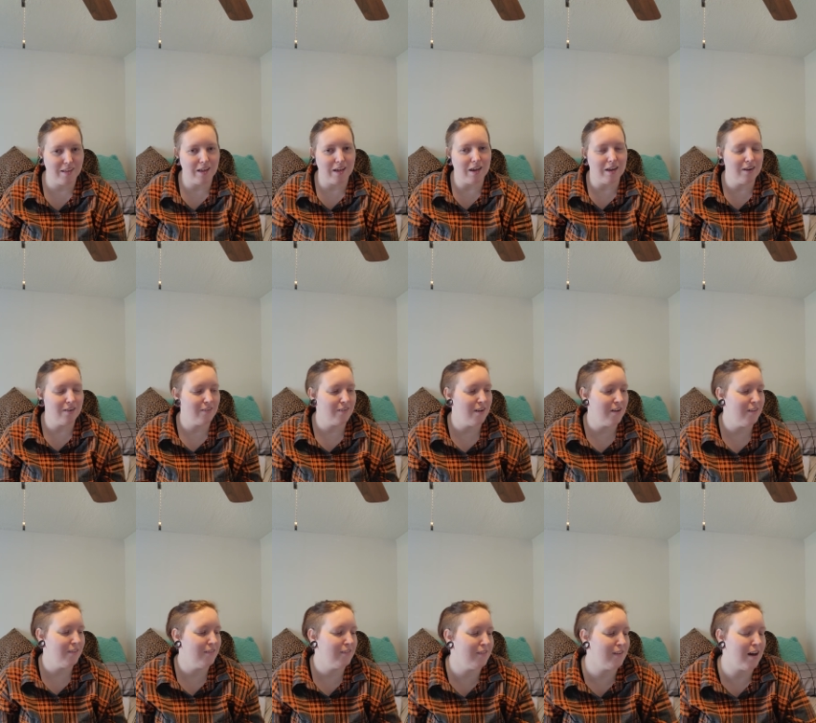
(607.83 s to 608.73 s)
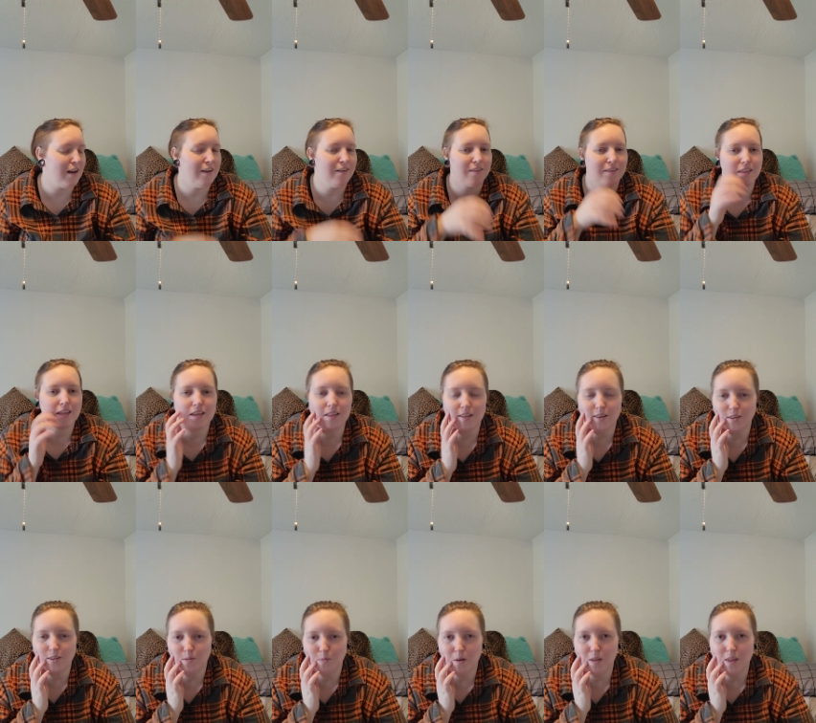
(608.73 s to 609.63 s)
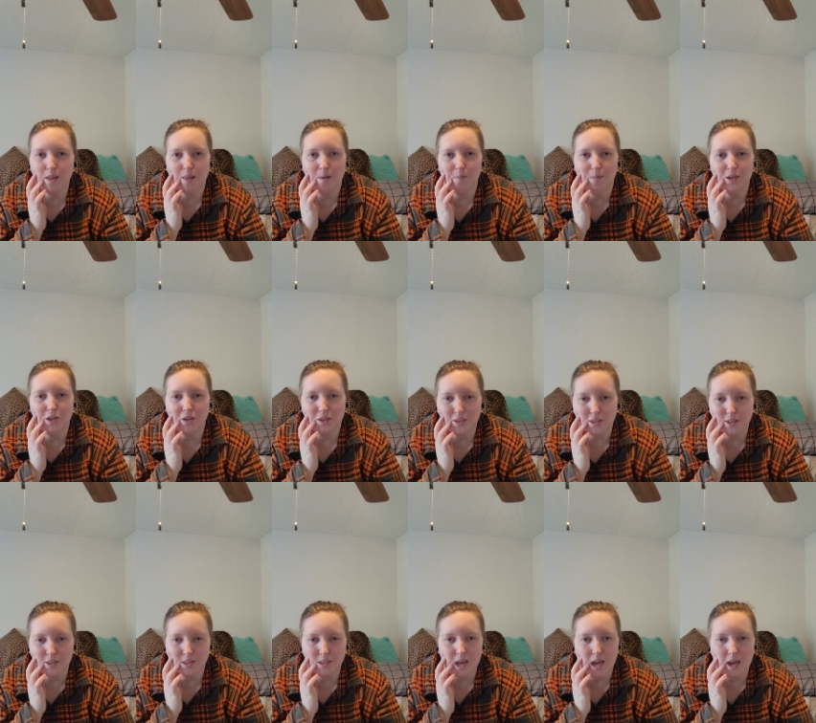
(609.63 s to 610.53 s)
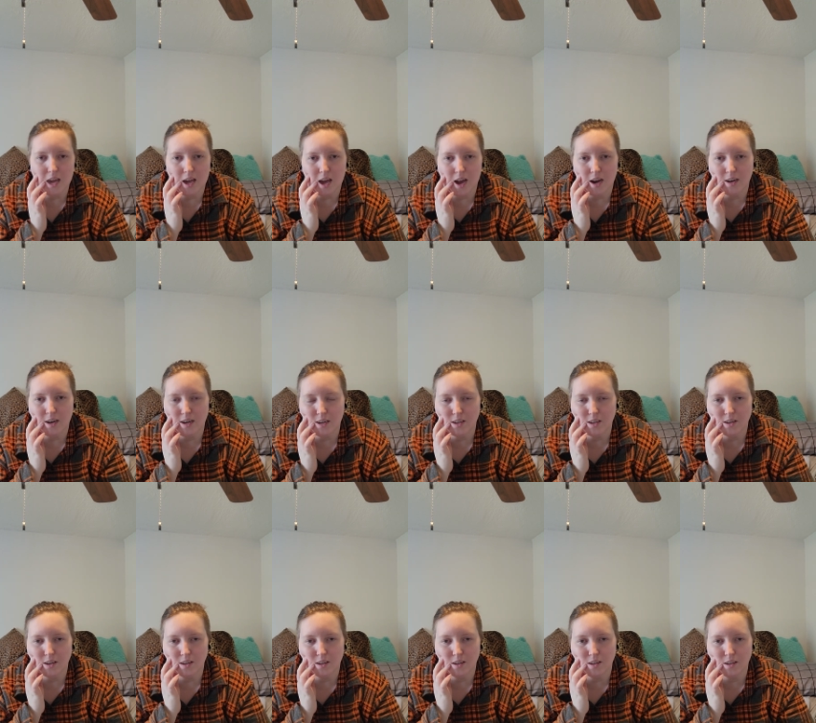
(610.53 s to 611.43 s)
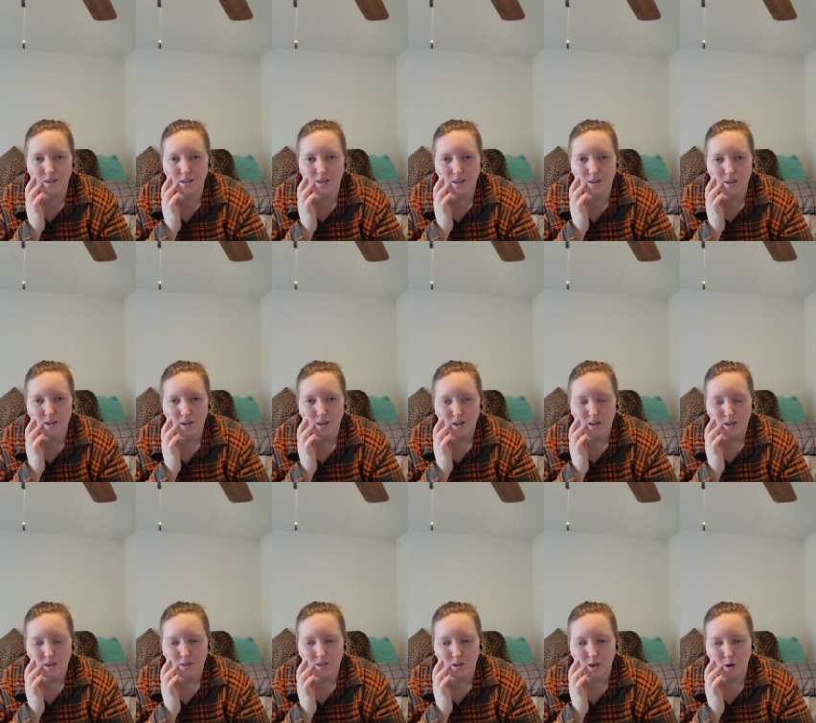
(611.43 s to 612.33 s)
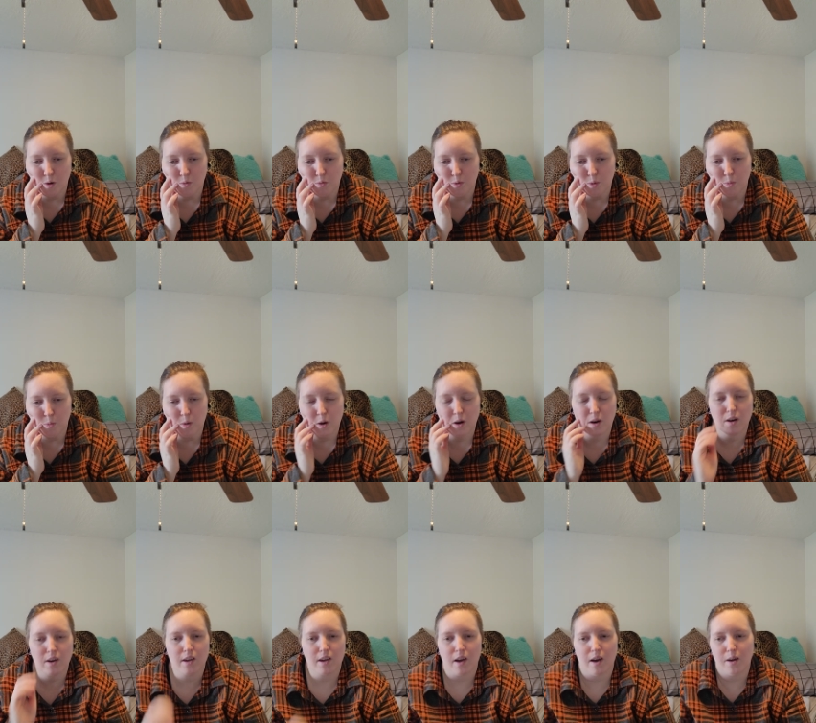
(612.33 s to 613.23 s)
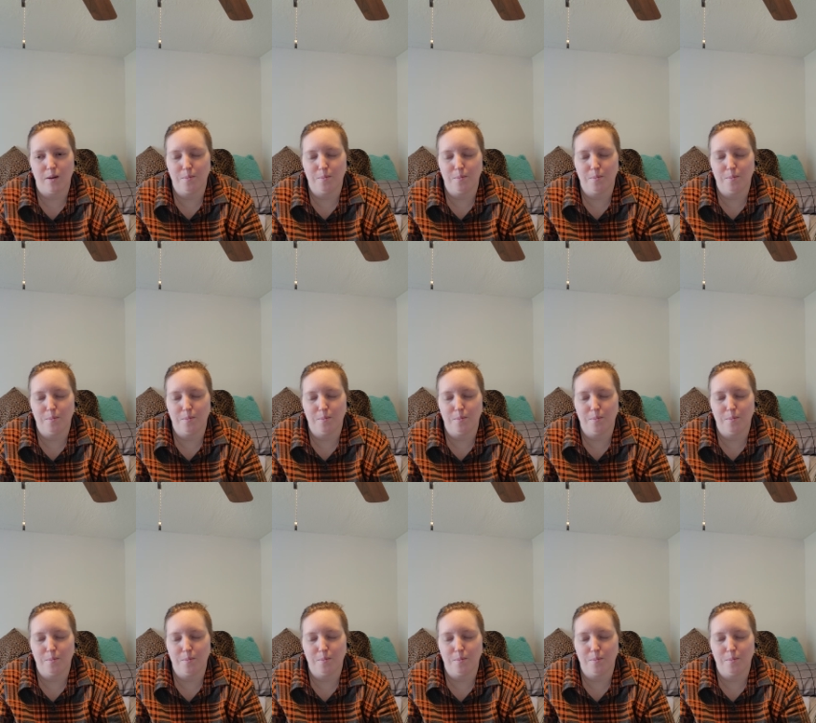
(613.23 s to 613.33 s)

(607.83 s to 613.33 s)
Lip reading: I don't know. I don't think there's really that much else to say. I need to go for work.